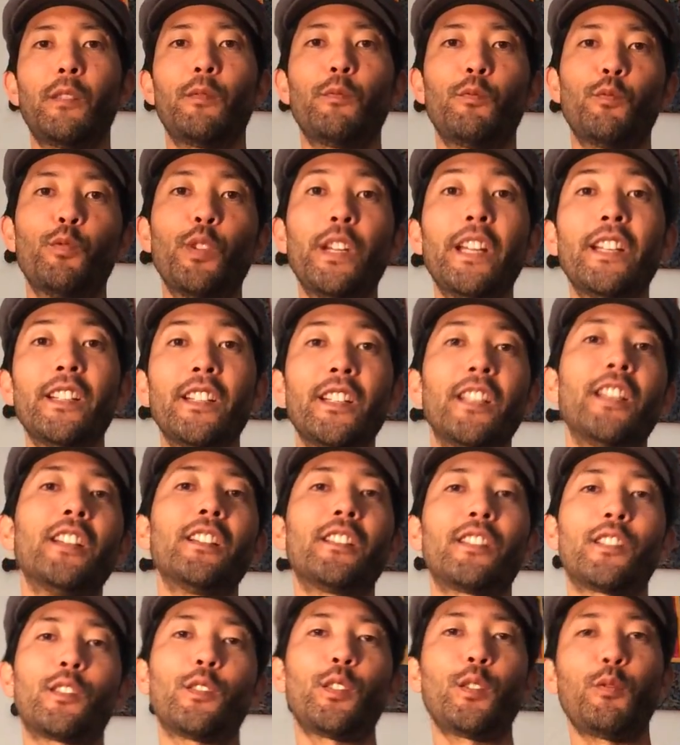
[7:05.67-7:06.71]
Written
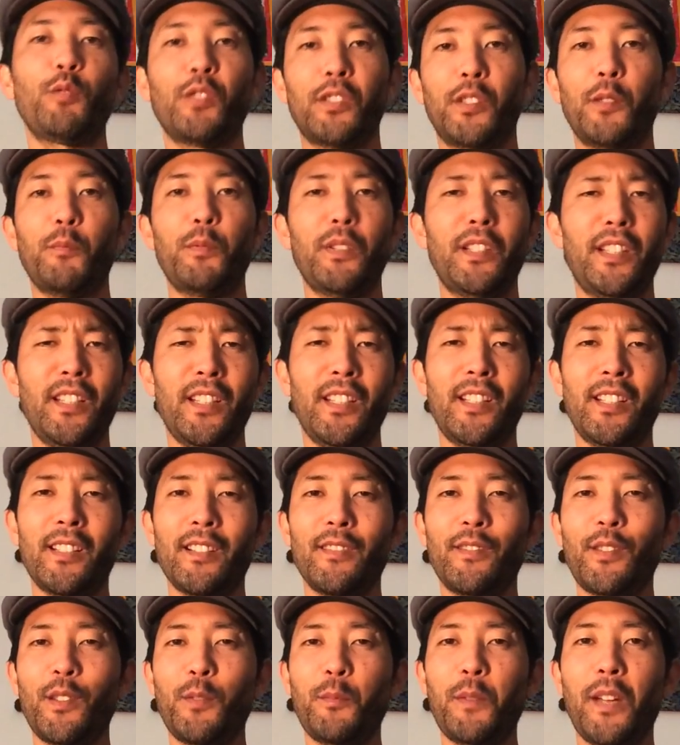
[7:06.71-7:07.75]
history was the beginning
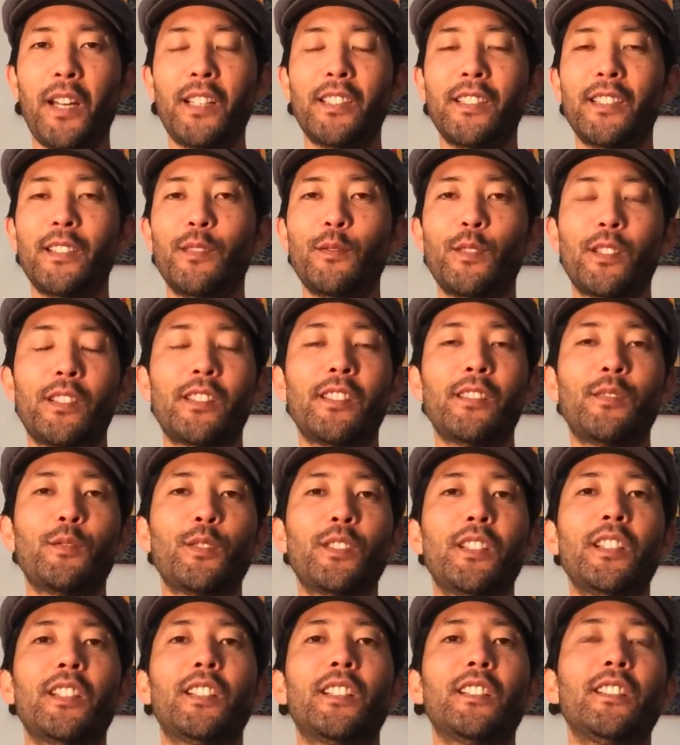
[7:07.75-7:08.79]
of humanity, which is
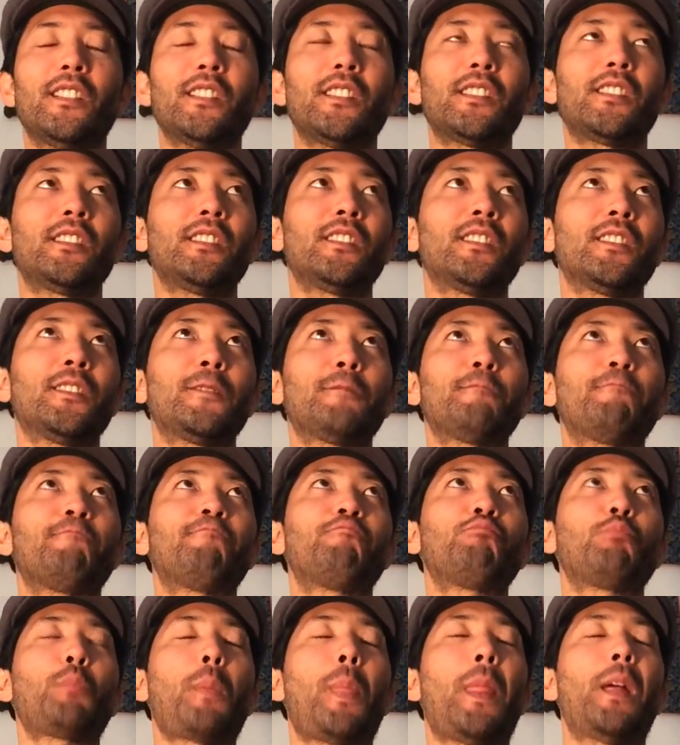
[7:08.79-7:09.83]
ridiculous,
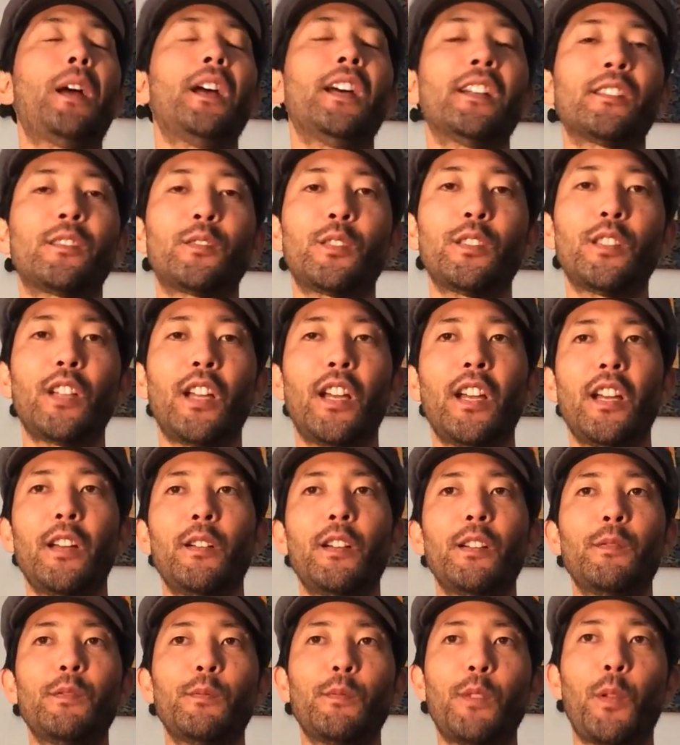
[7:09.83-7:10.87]
as
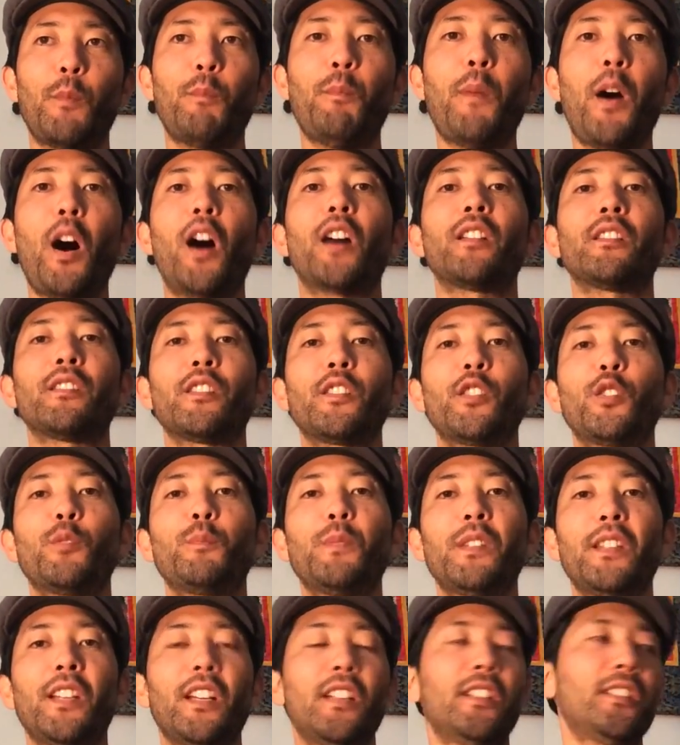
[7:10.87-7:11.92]
the modern
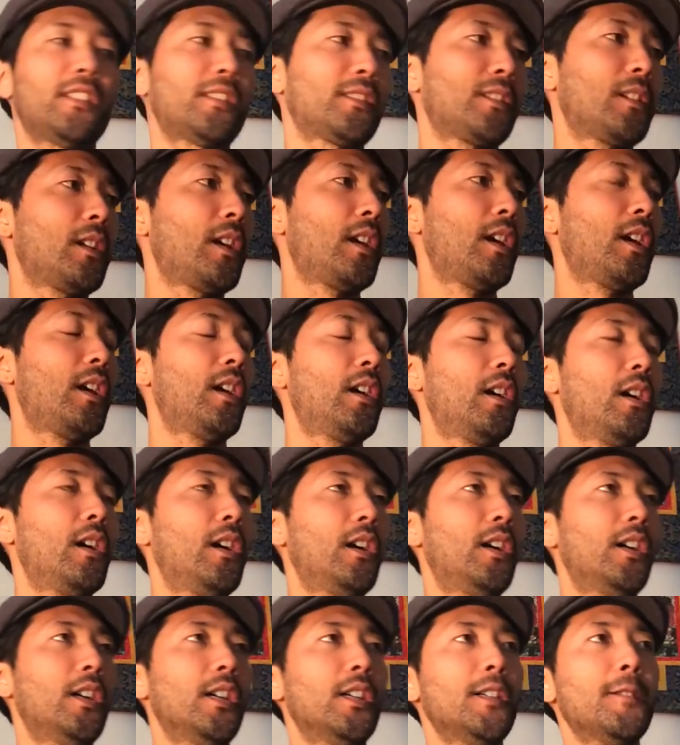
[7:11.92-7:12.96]
human, that is.
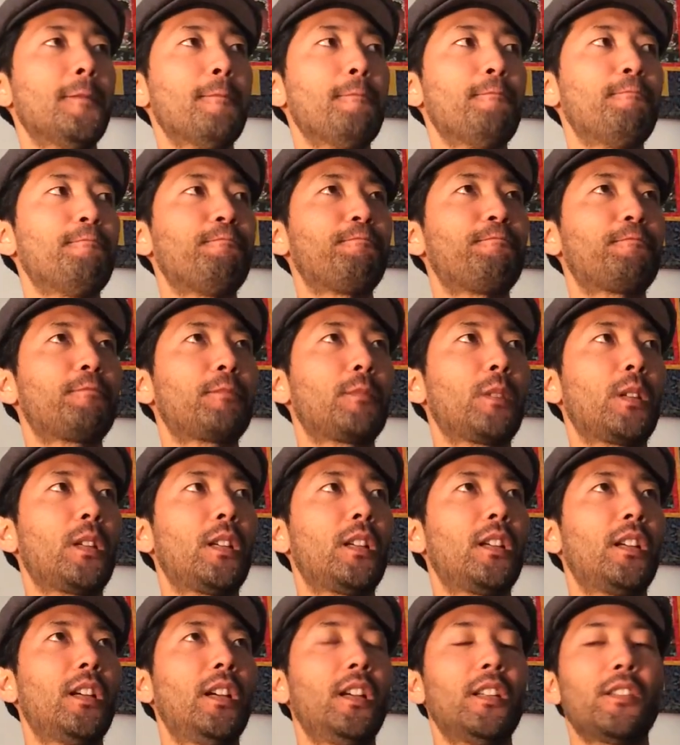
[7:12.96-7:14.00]

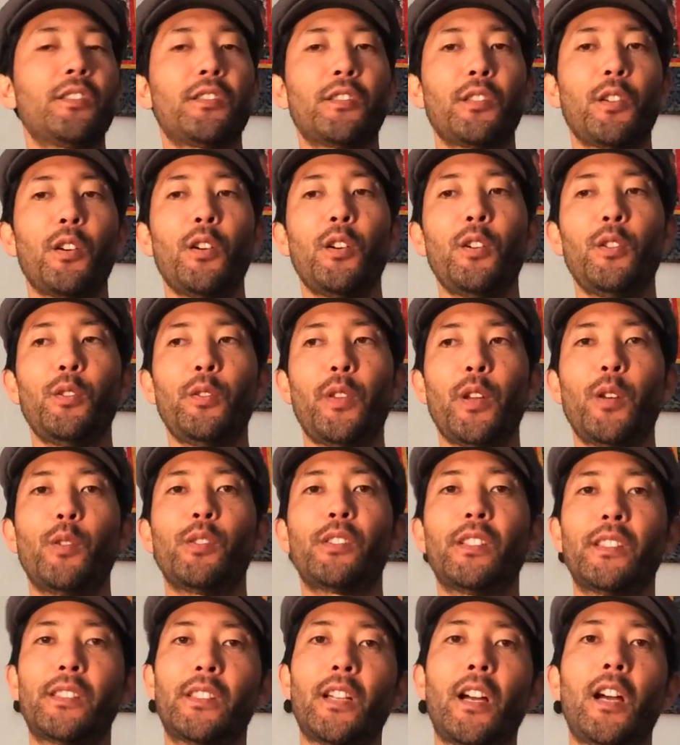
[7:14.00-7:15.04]
And so there
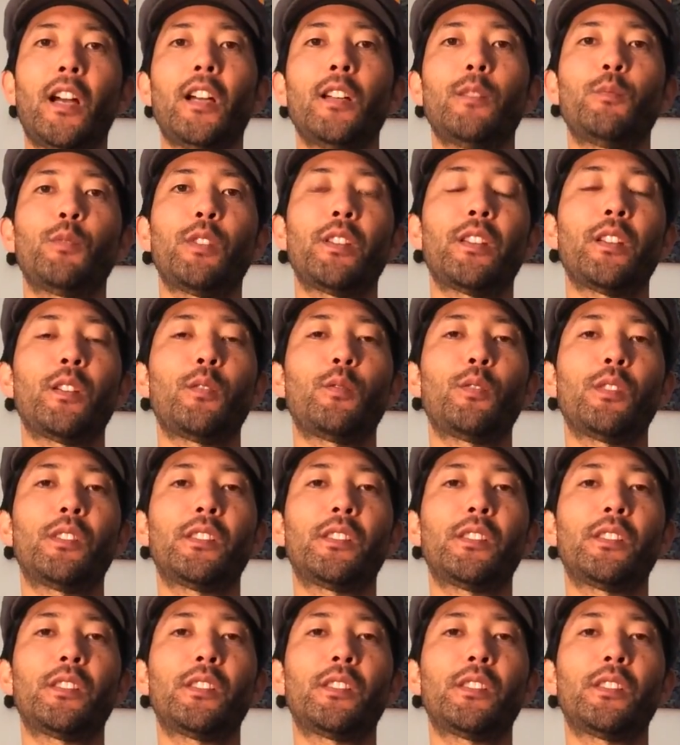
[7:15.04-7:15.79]
was a time when the